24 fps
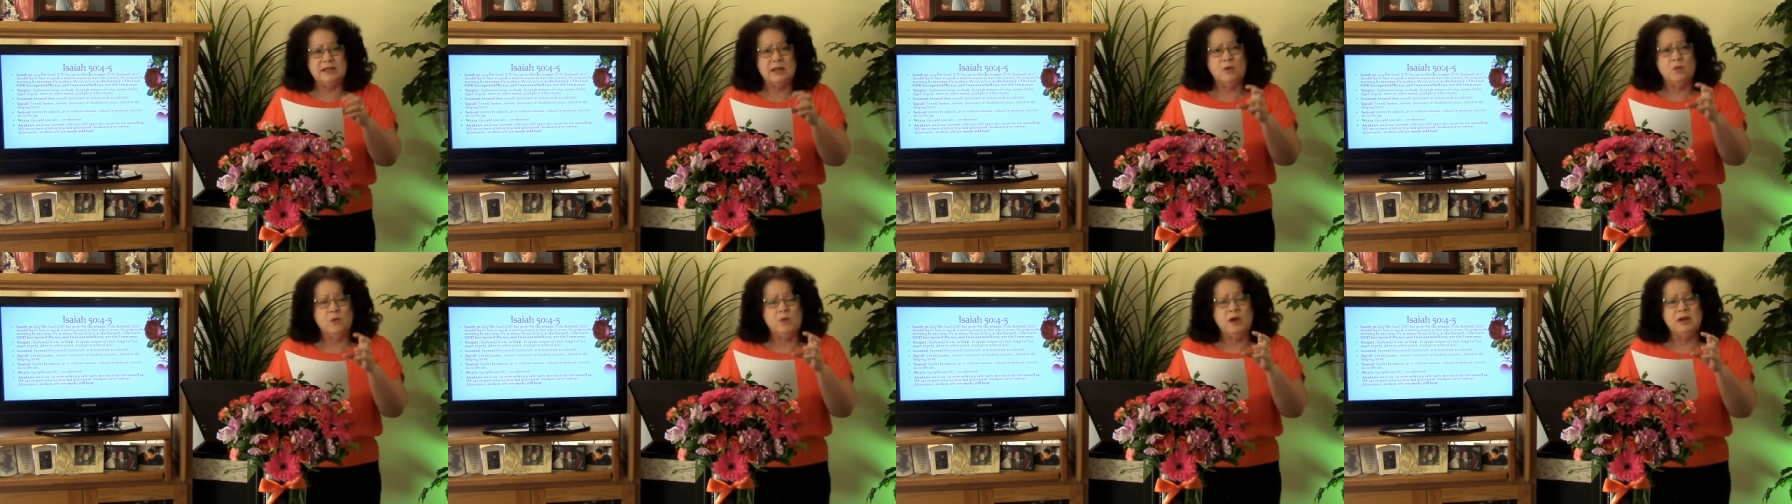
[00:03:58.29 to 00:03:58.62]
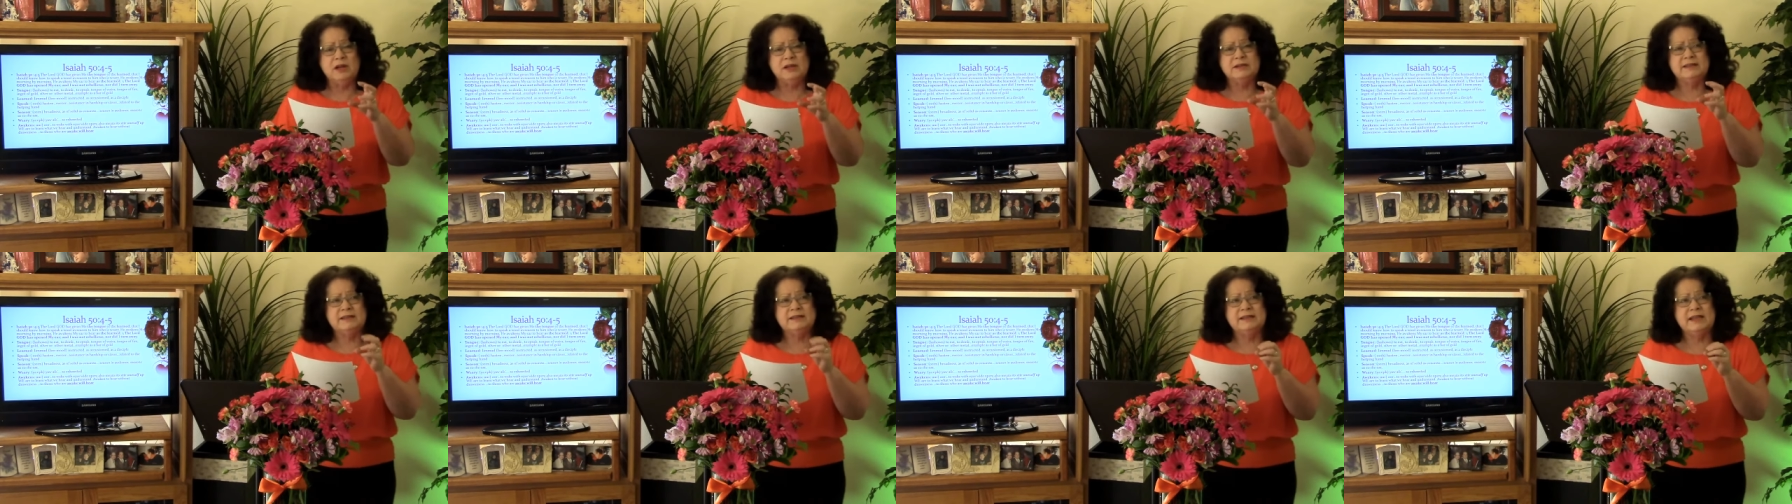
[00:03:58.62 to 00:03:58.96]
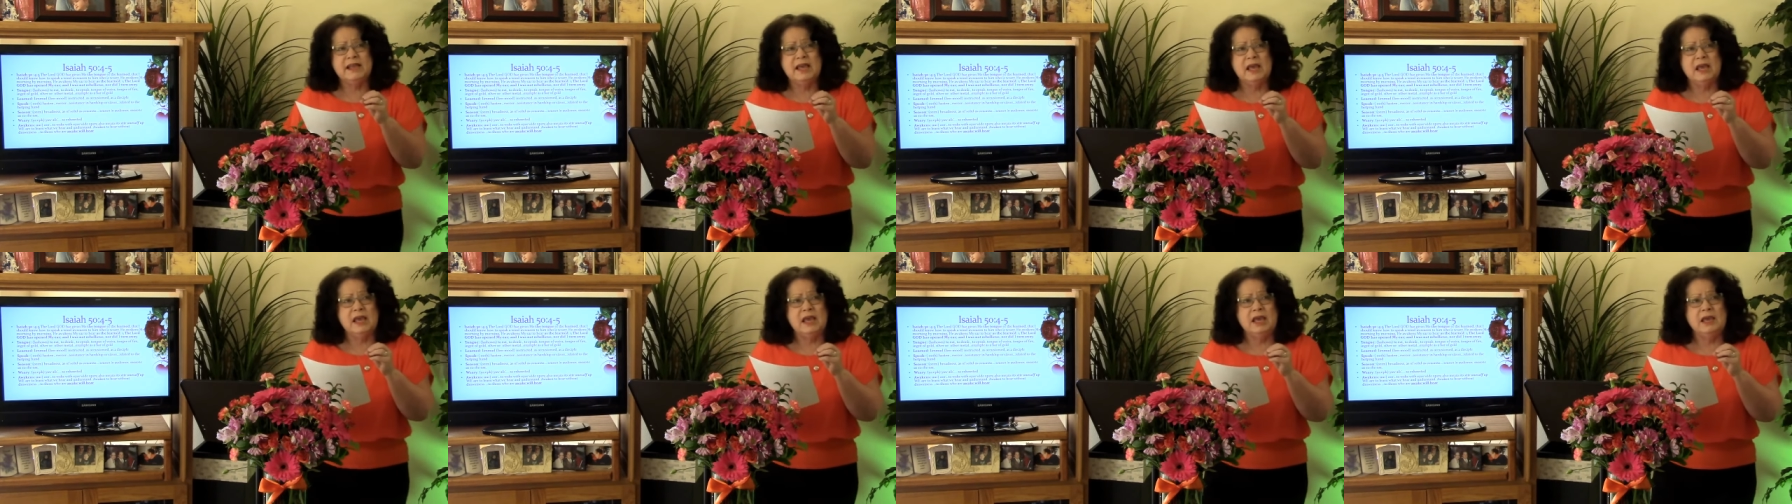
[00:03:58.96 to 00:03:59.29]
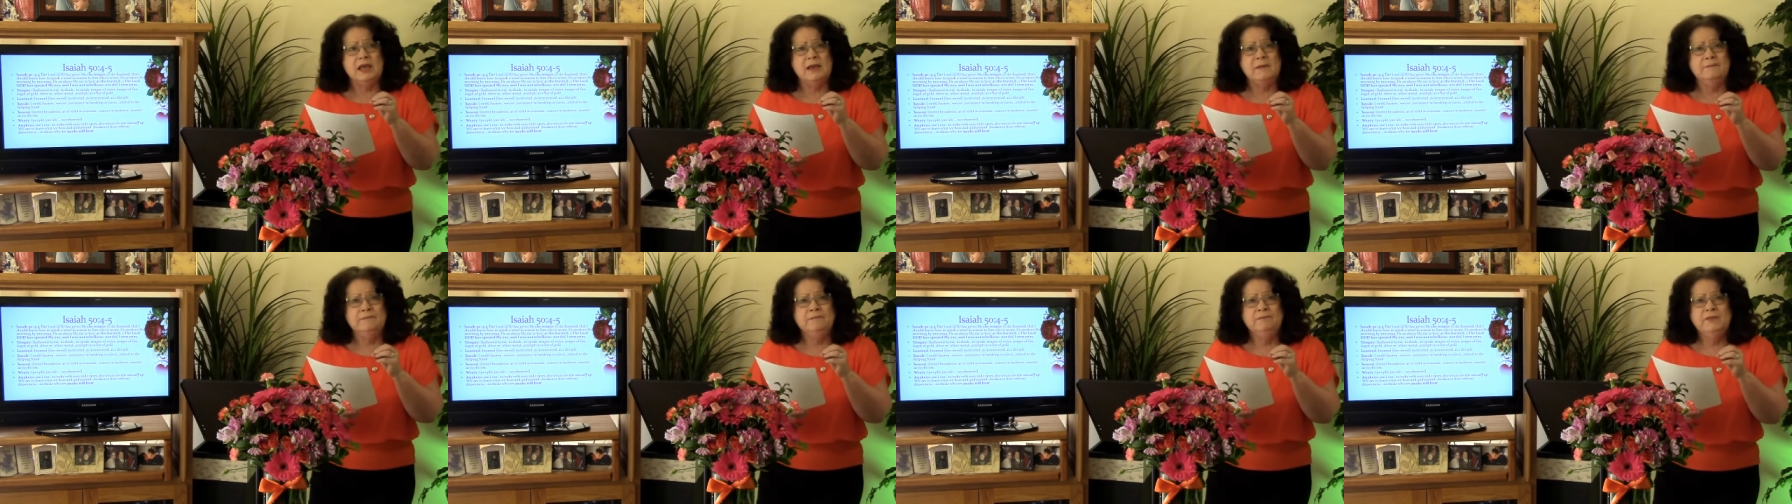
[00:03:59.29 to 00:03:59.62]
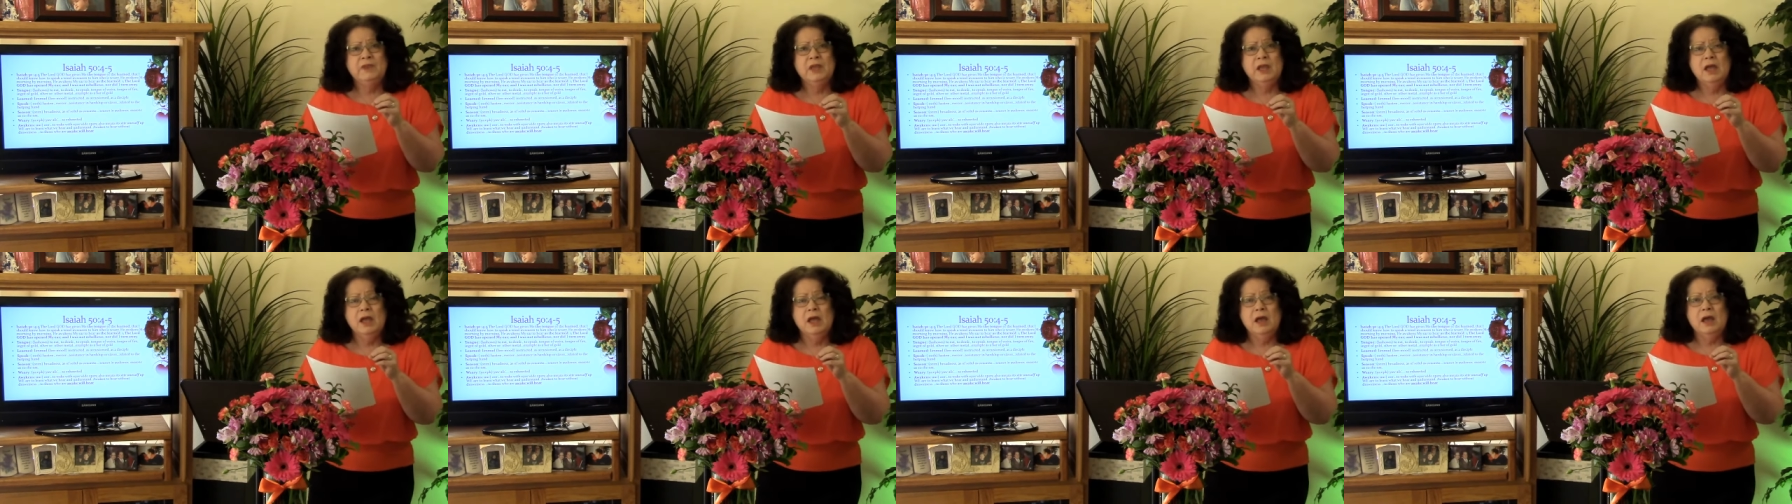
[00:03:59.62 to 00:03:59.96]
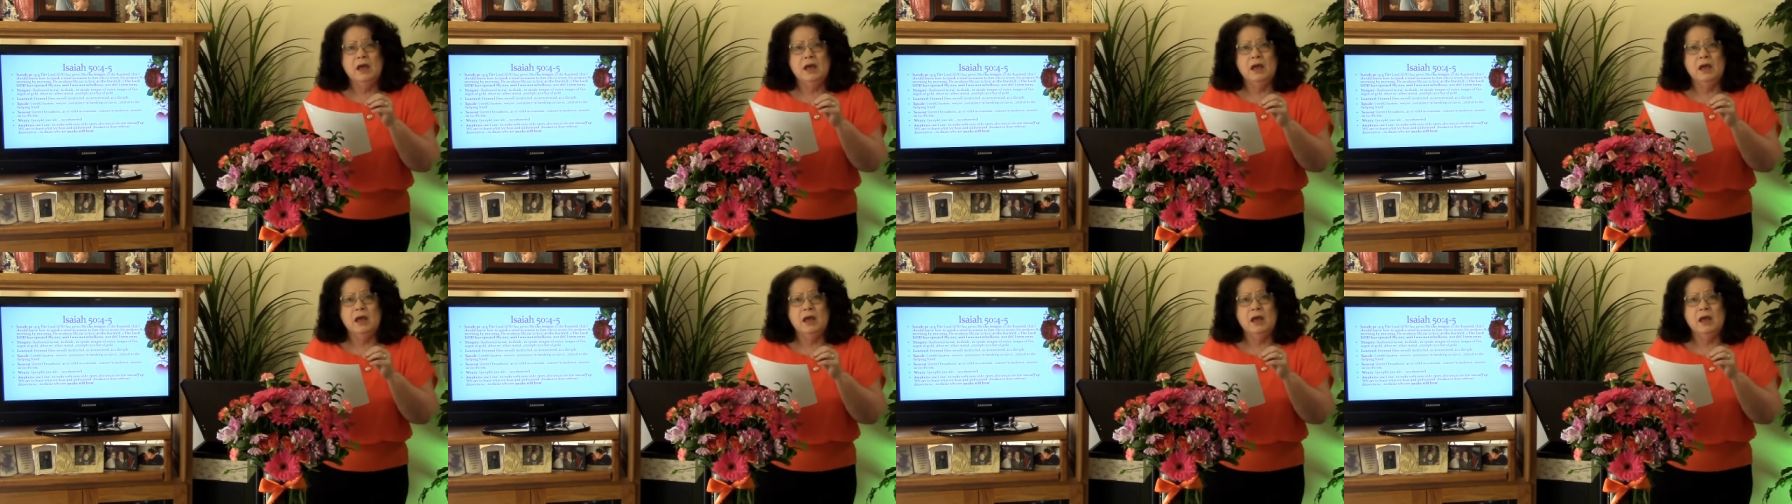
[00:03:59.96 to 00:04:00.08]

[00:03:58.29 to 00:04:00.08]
I want to say, uh, uh,